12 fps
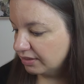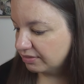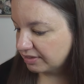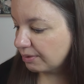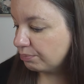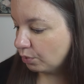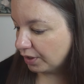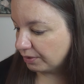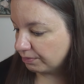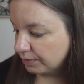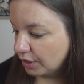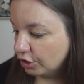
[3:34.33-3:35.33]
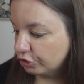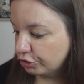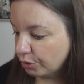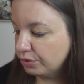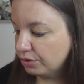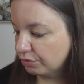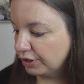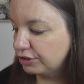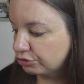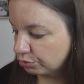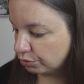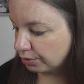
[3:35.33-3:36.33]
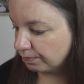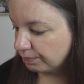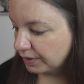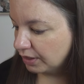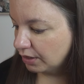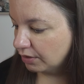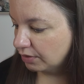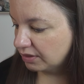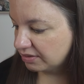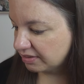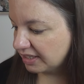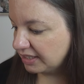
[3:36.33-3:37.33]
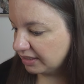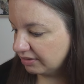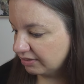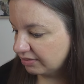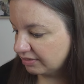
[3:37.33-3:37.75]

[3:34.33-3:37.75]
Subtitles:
Step 1, go to the right tool. The site is